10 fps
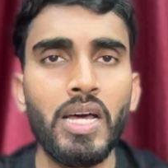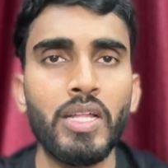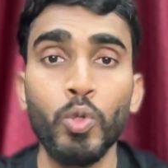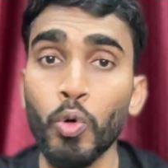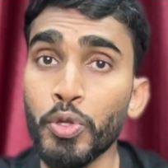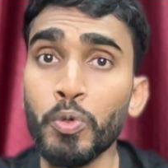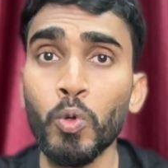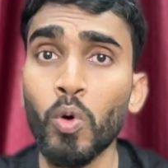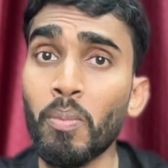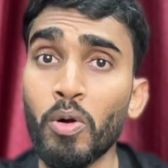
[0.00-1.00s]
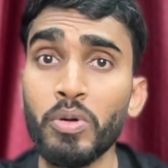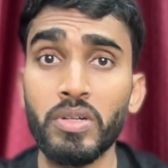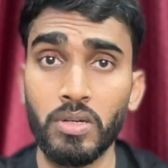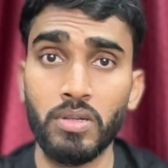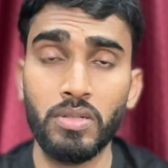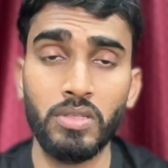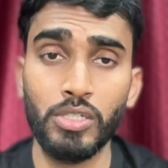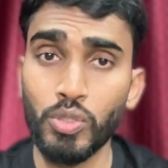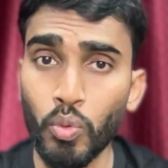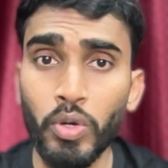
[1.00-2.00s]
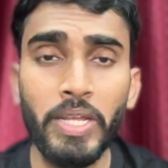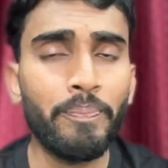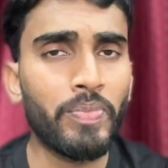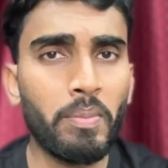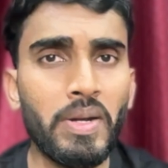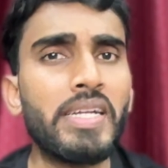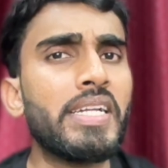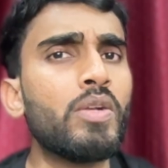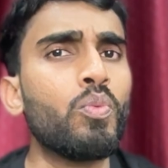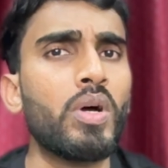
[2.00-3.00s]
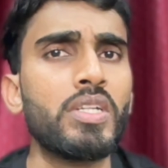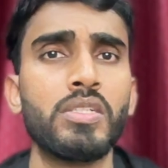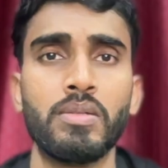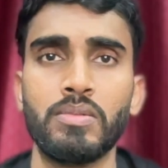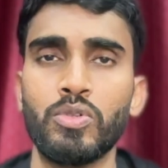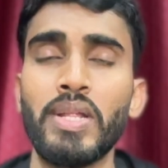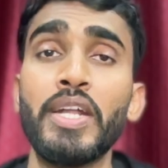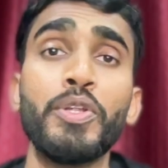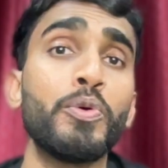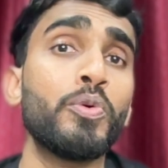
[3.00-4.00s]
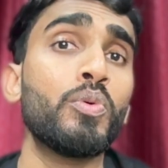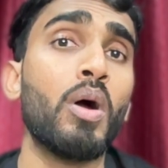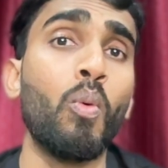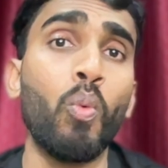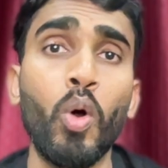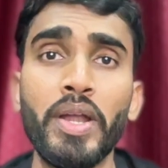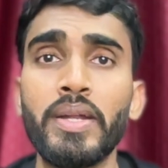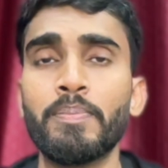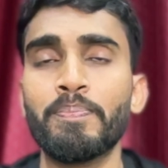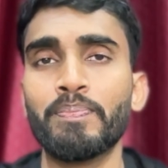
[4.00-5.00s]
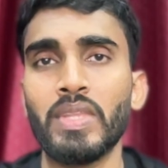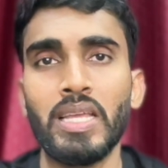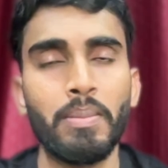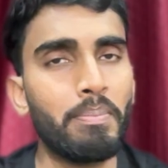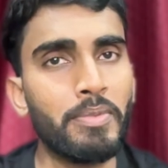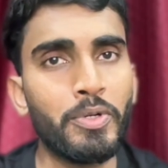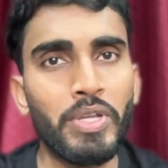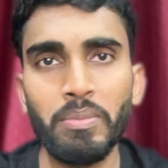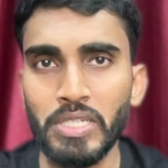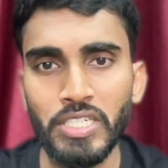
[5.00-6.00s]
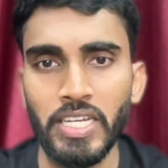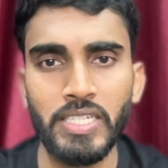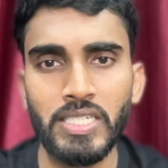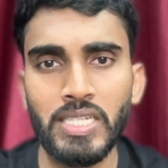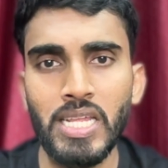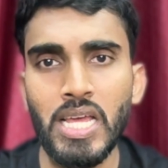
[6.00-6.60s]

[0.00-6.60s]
though you know about the story, but read it once so that you avoid doing mistakes.